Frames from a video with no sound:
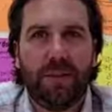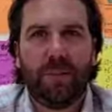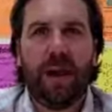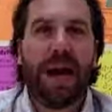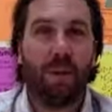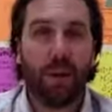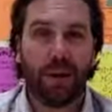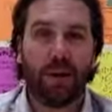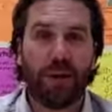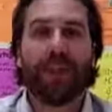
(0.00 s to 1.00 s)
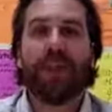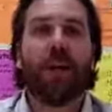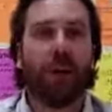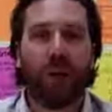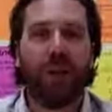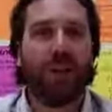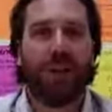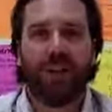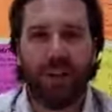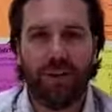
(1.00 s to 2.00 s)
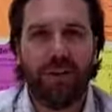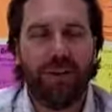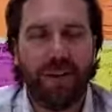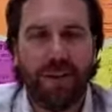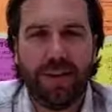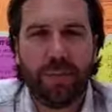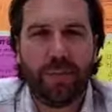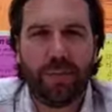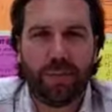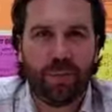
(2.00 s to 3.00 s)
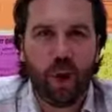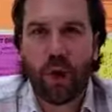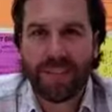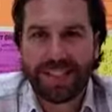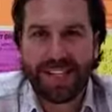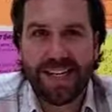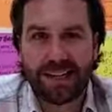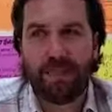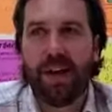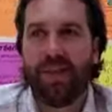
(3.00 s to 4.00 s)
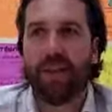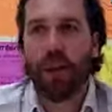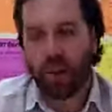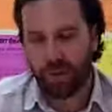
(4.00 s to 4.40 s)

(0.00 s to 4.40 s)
at work, you'll continue to learn and learn and learn all these things, but they'll all be